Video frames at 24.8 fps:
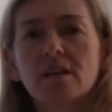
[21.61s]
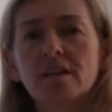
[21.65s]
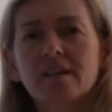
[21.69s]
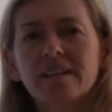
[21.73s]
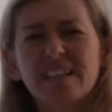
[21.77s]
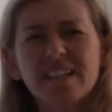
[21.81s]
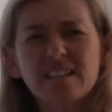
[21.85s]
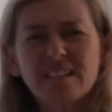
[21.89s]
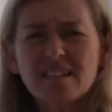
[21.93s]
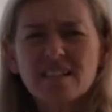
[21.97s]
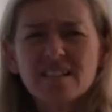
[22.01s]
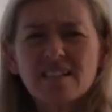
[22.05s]

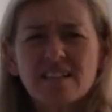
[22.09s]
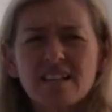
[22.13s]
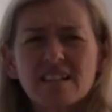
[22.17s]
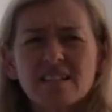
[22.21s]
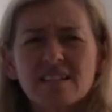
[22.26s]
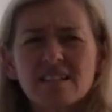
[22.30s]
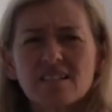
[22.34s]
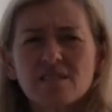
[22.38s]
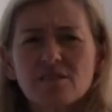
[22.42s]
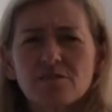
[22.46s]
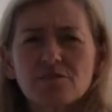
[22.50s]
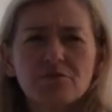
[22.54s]
get a
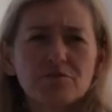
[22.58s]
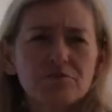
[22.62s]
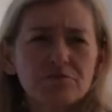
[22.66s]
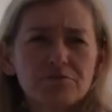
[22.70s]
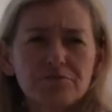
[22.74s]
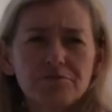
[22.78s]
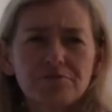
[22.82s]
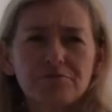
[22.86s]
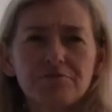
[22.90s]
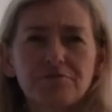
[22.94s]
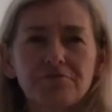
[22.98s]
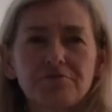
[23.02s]
sense of
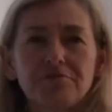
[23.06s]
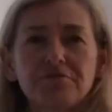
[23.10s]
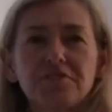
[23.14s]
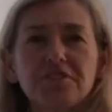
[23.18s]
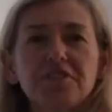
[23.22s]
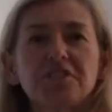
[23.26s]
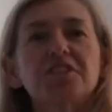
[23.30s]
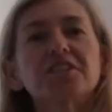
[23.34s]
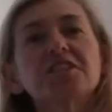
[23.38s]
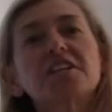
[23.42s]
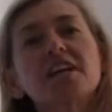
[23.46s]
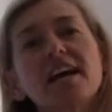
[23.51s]

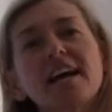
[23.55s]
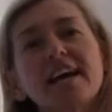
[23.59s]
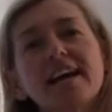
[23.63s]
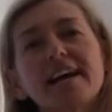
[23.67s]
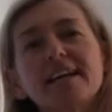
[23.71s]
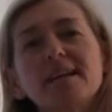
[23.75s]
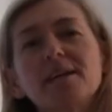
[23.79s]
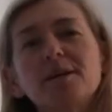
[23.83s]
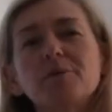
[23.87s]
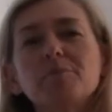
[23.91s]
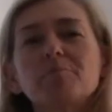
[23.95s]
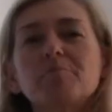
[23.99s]

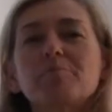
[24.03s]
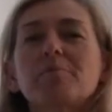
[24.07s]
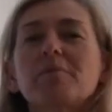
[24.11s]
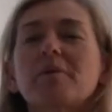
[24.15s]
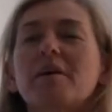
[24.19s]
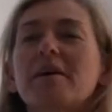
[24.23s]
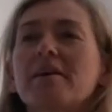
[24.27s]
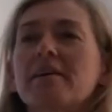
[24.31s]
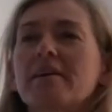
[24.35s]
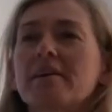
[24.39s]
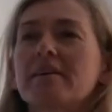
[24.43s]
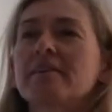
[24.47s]
shape
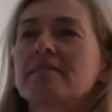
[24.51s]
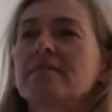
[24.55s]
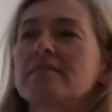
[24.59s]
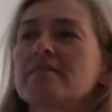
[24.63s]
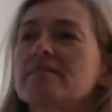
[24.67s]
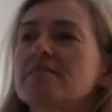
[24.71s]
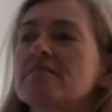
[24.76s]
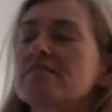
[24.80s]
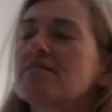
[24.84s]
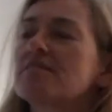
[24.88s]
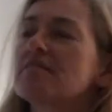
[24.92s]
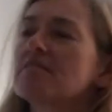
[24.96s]
and